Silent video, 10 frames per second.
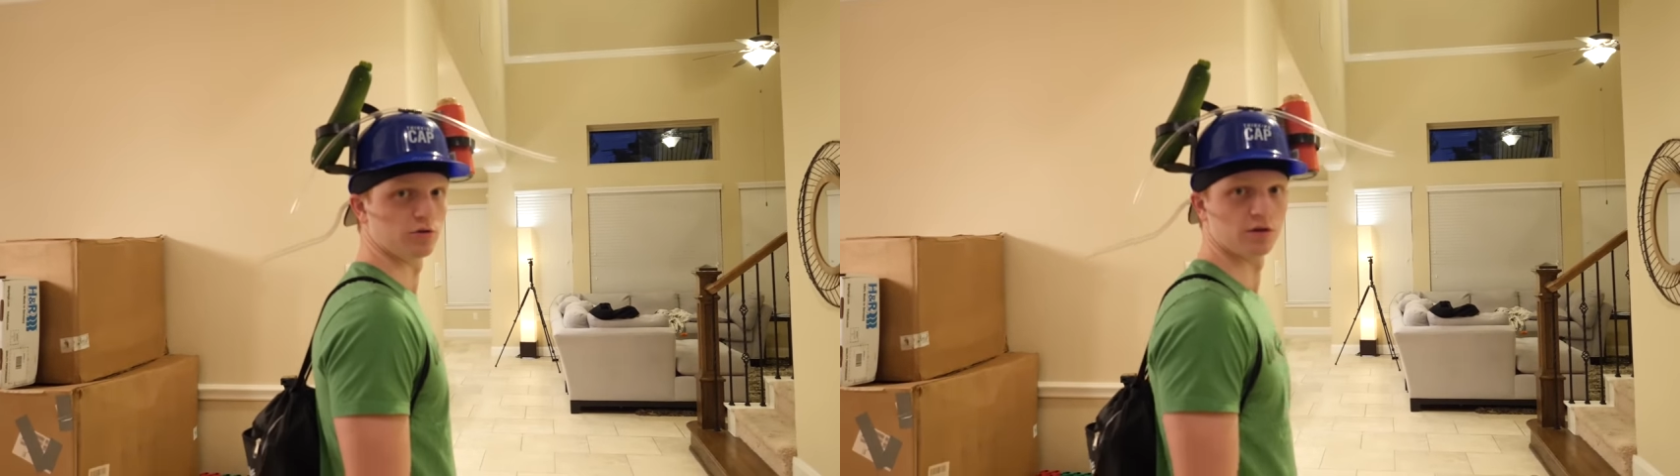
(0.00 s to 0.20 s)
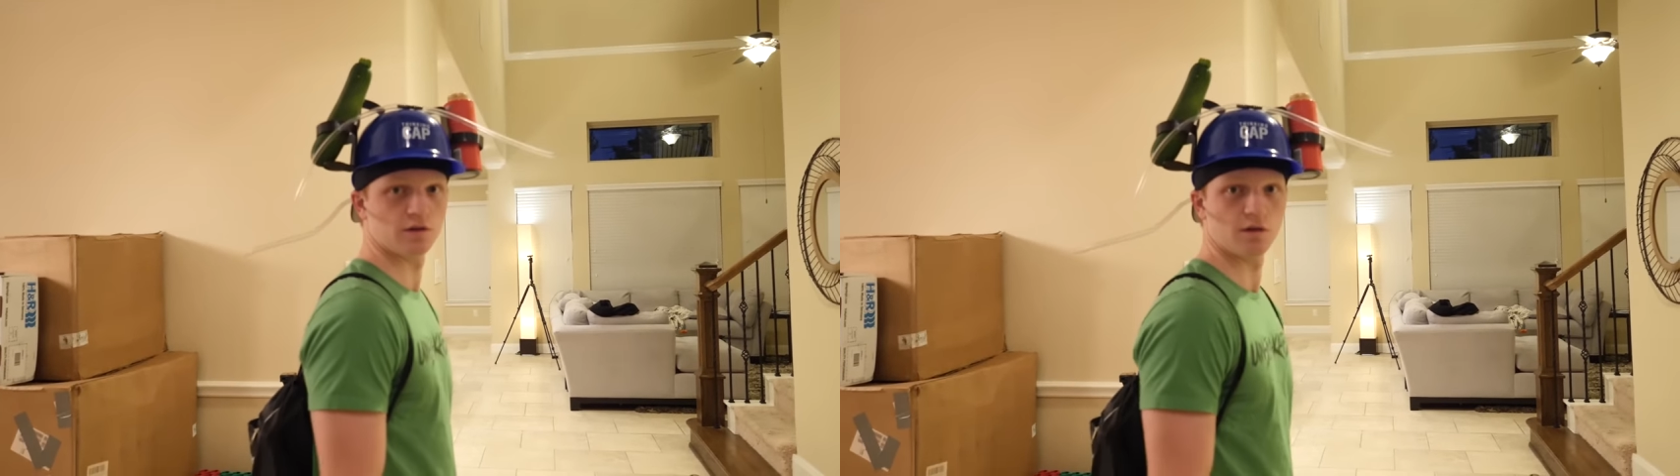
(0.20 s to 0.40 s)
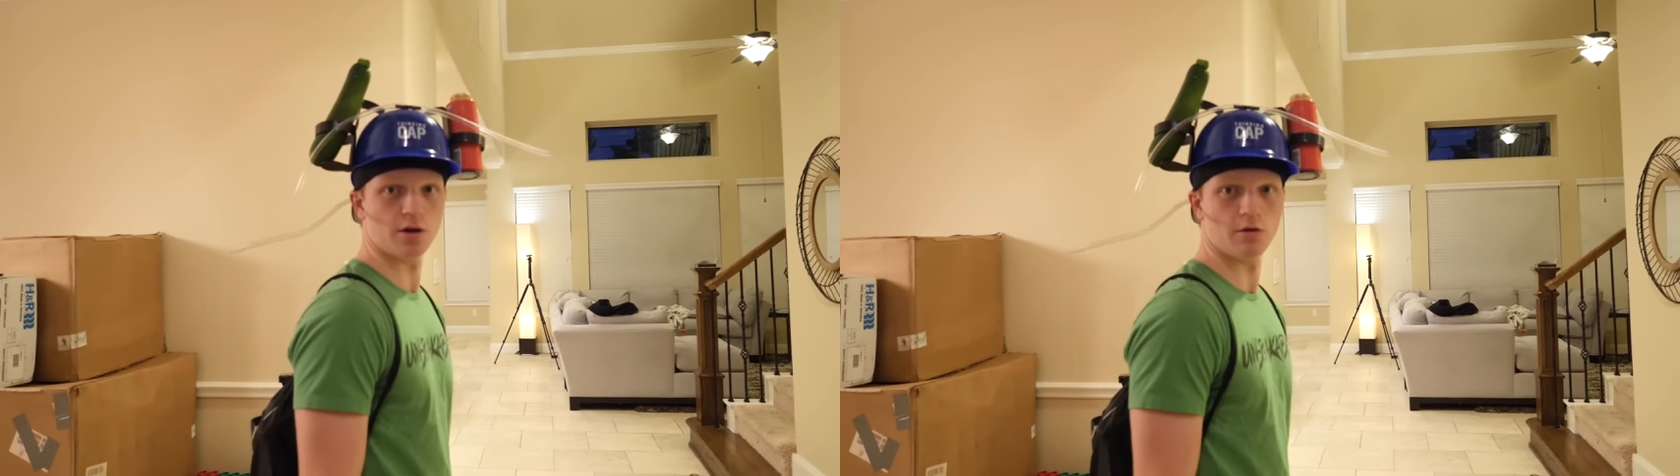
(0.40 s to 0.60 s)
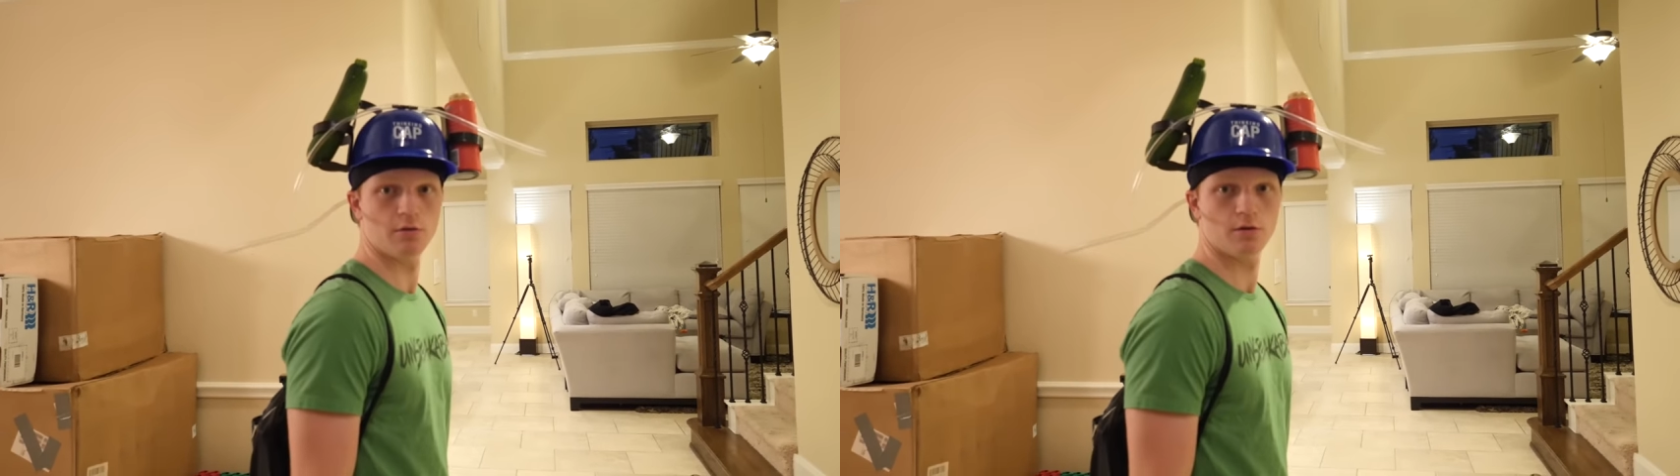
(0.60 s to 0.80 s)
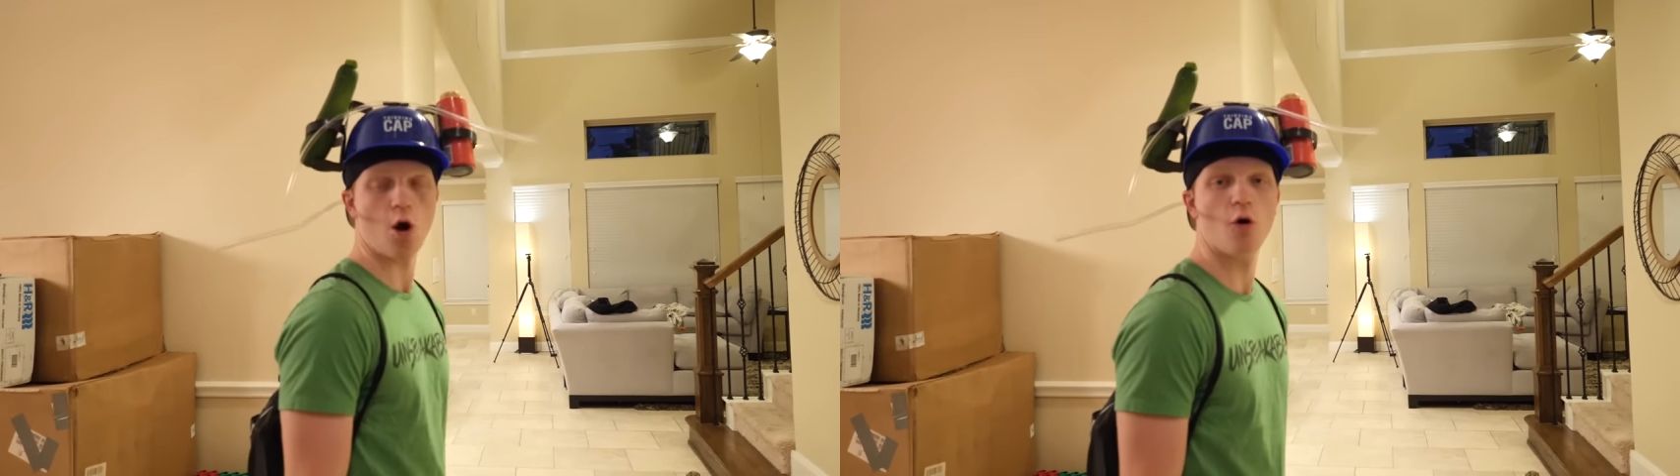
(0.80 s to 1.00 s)
You didn't see the note?
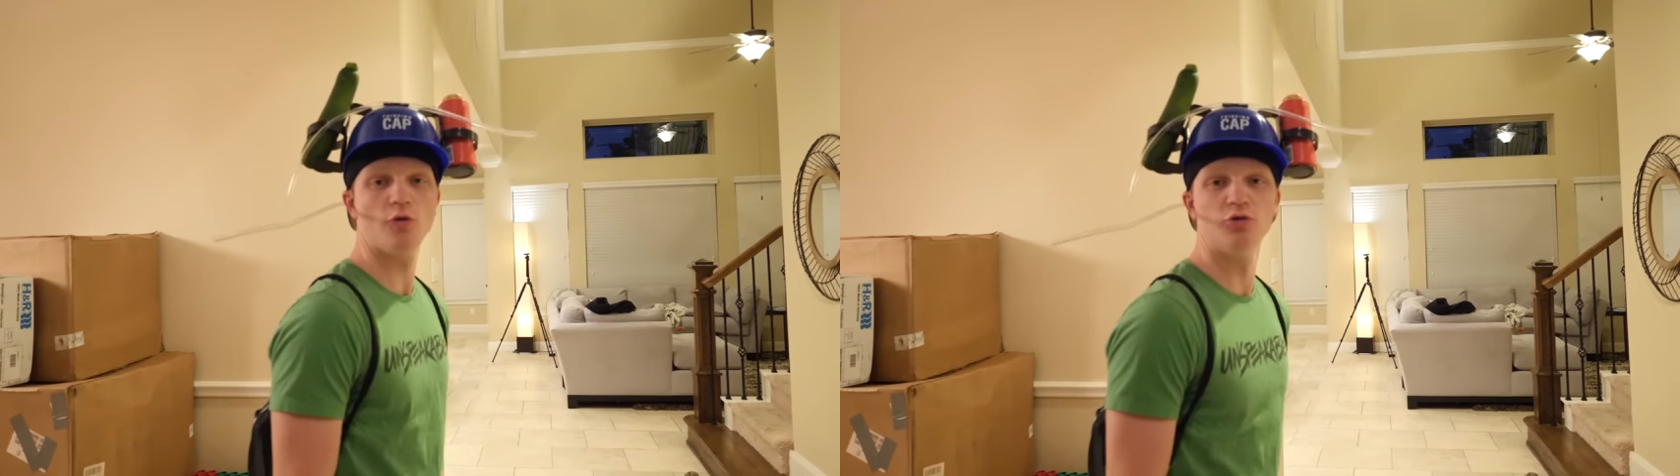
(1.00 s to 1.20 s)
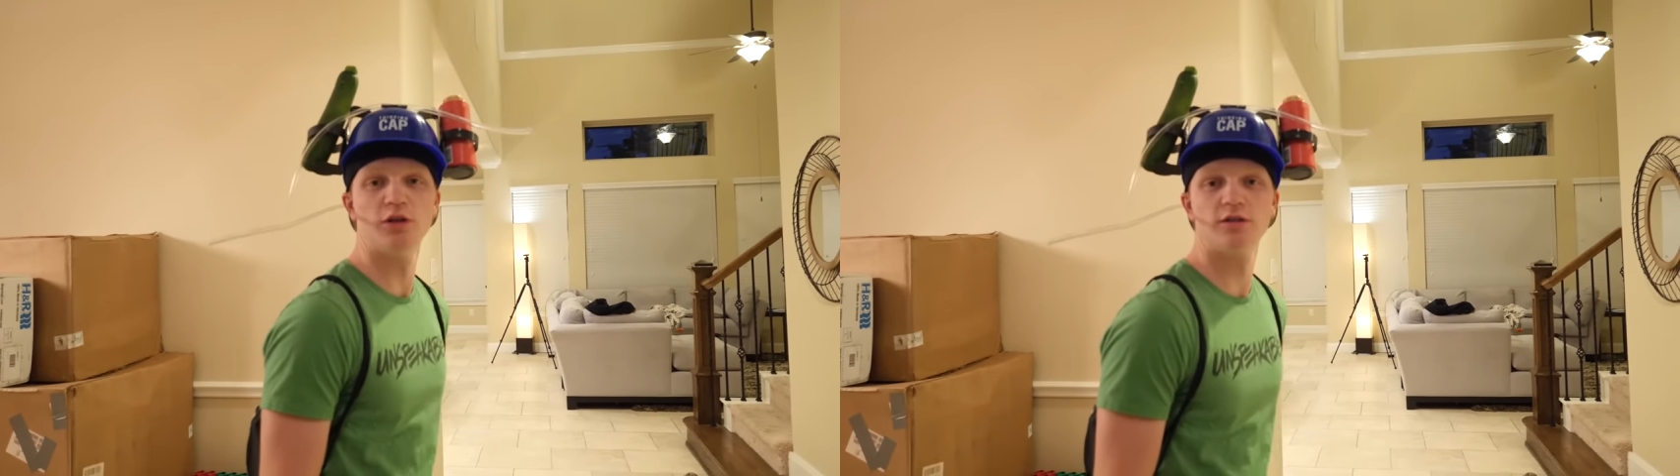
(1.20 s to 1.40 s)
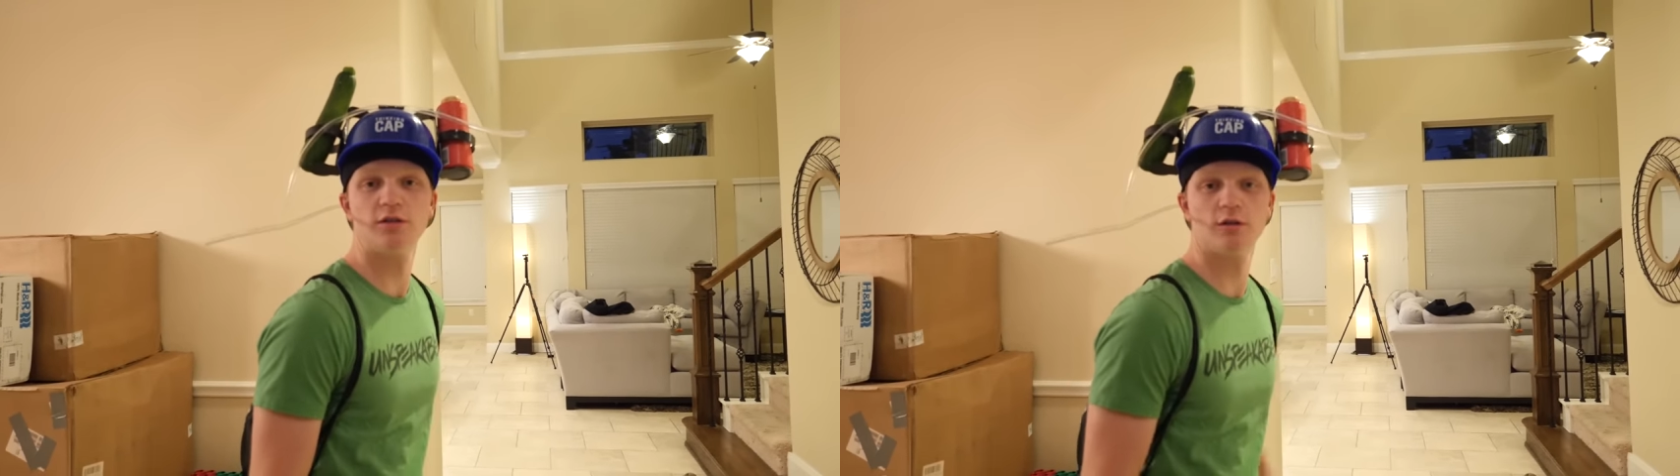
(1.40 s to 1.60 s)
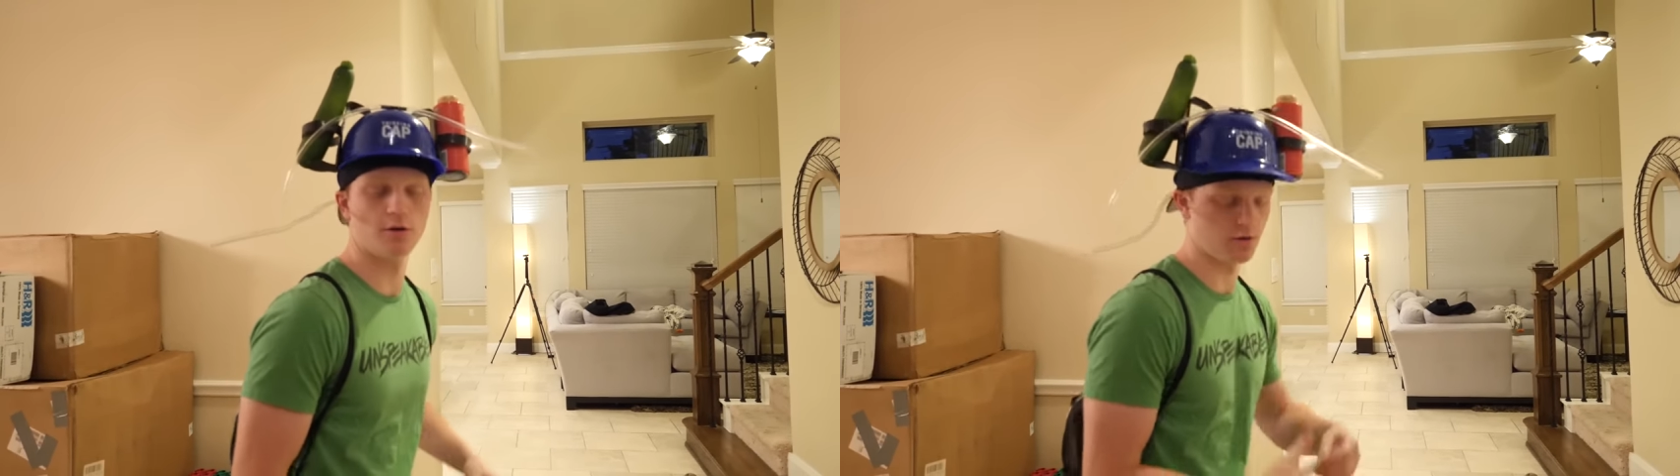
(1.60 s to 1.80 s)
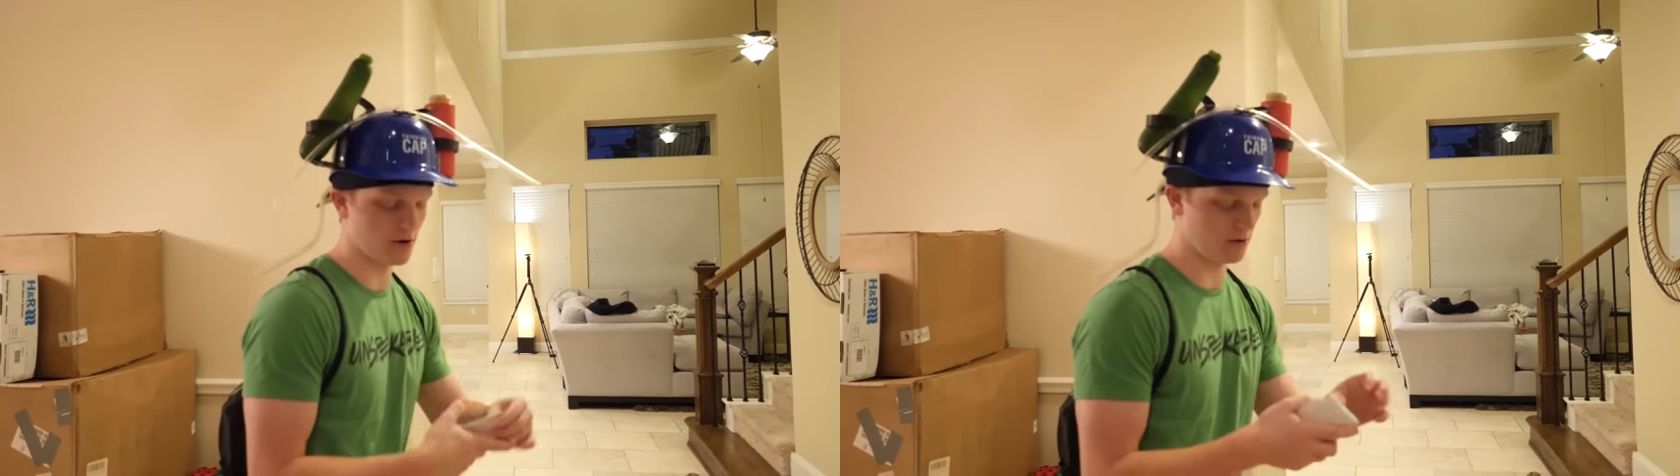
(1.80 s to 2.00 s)
No. Oh, you didn't see the
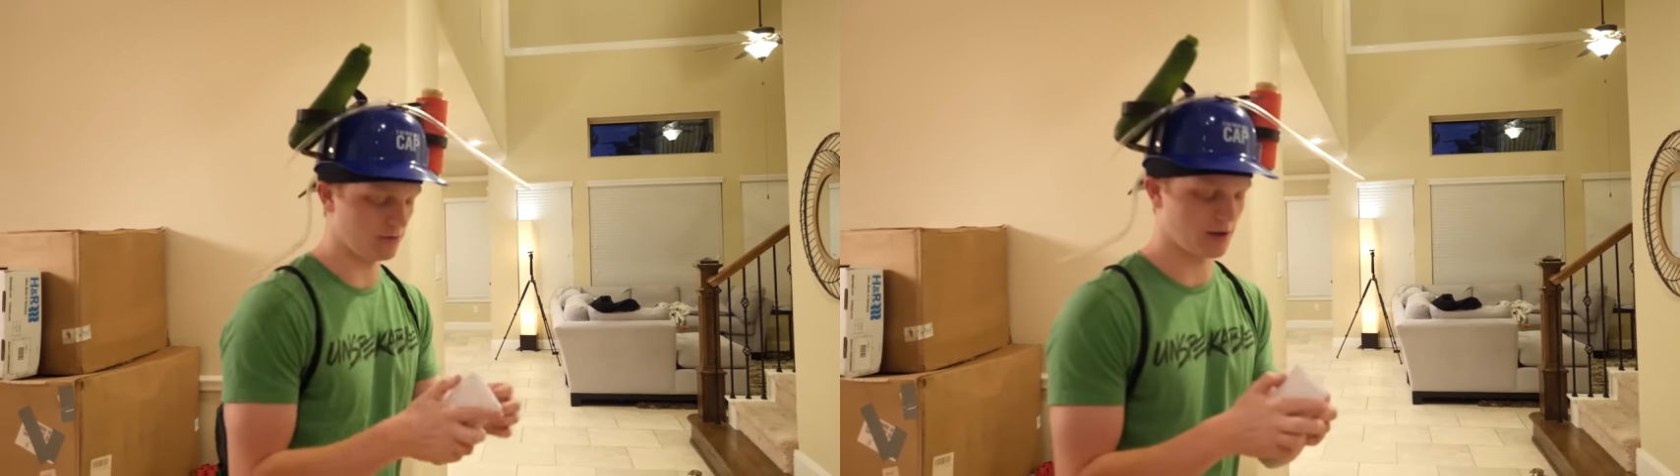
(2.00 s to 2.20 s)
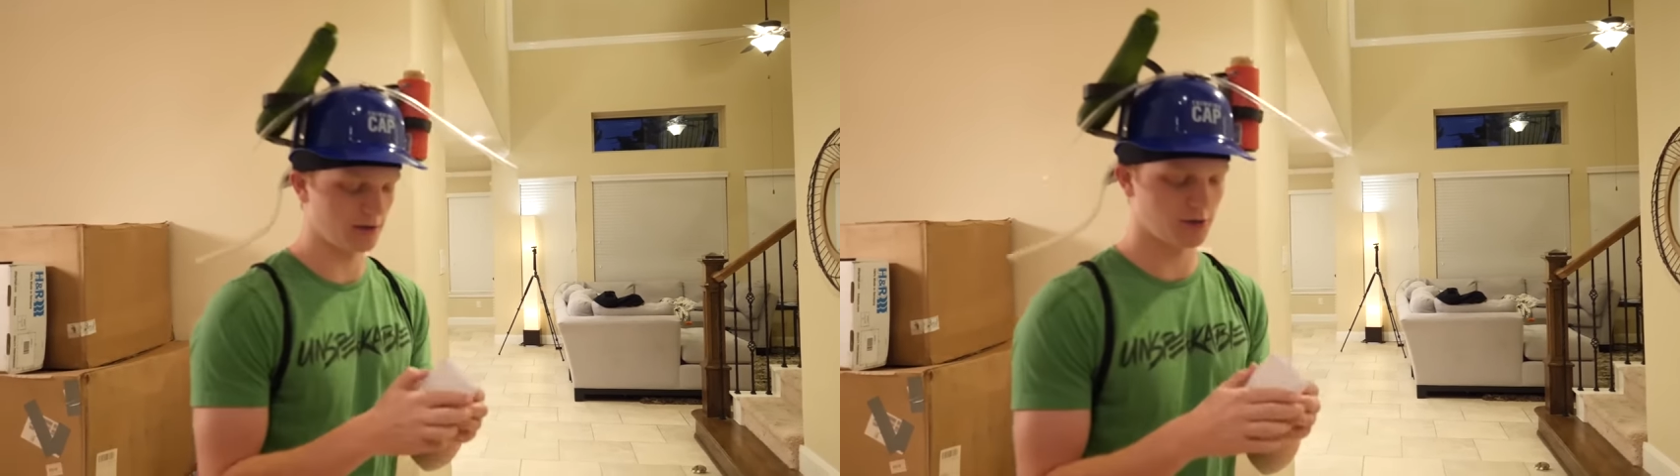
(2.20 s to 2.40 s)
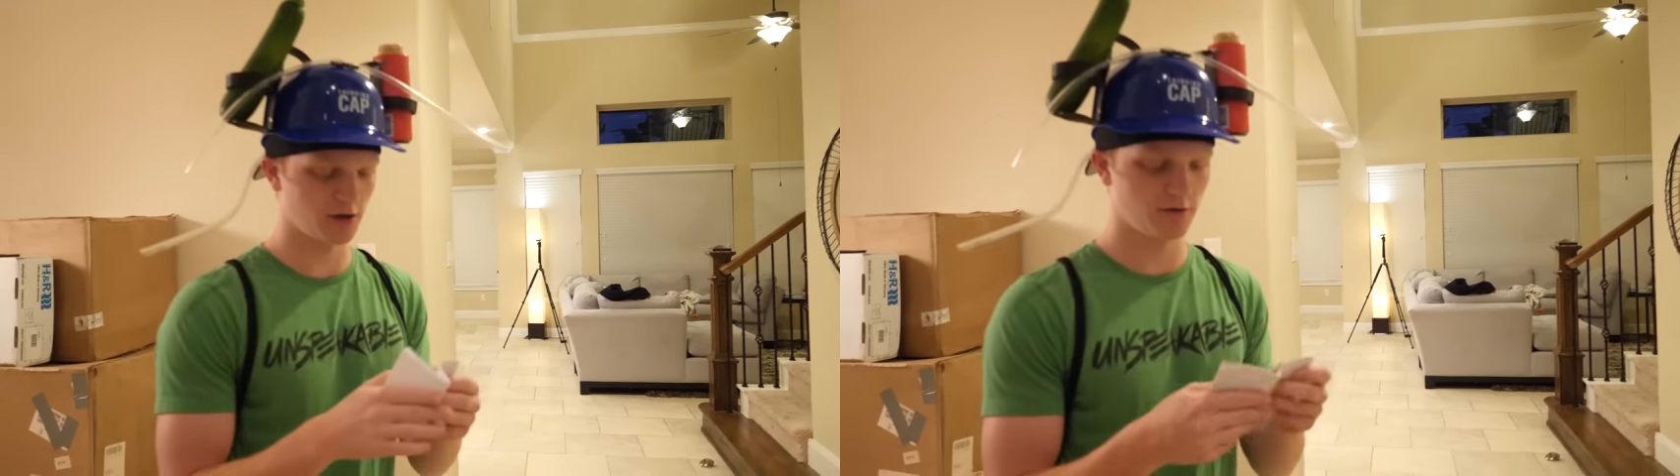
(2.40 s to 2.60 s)
note. Oh, yeah, let me show